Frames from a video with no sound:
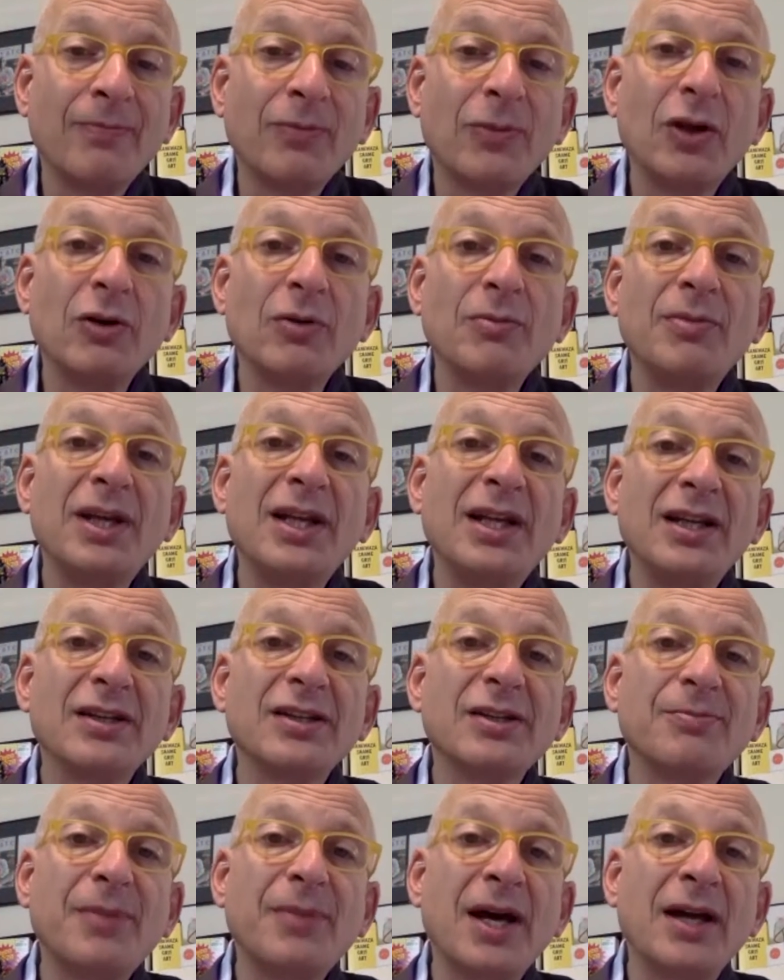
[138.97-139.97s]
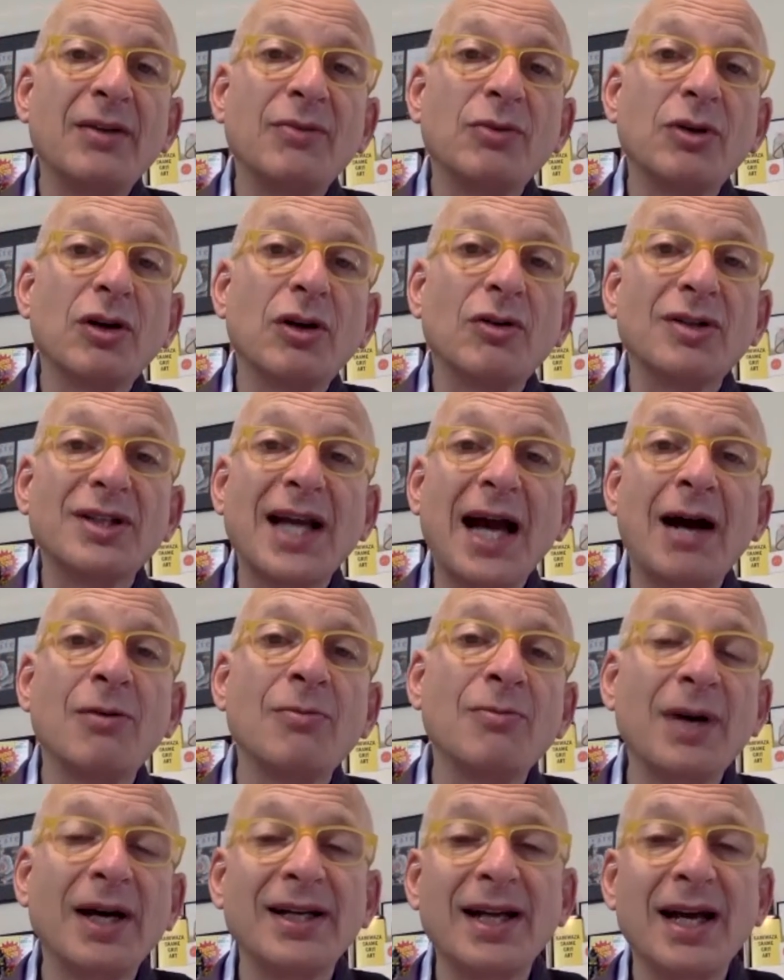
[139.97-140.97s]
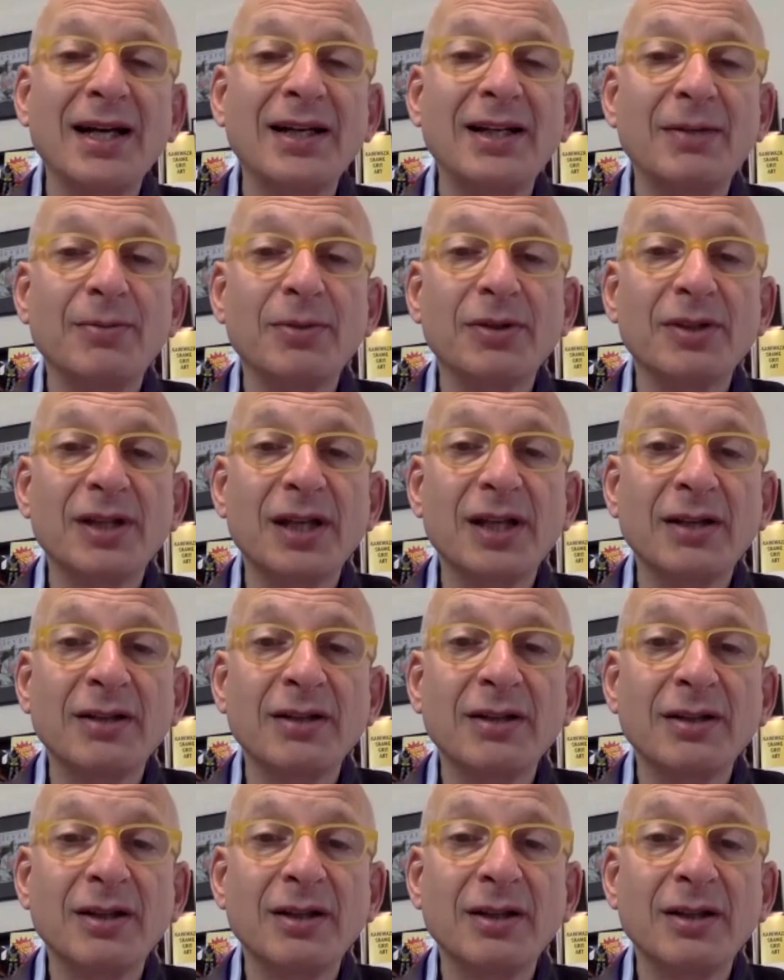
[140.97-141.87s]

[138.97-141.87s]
your media spend will go down by 90%.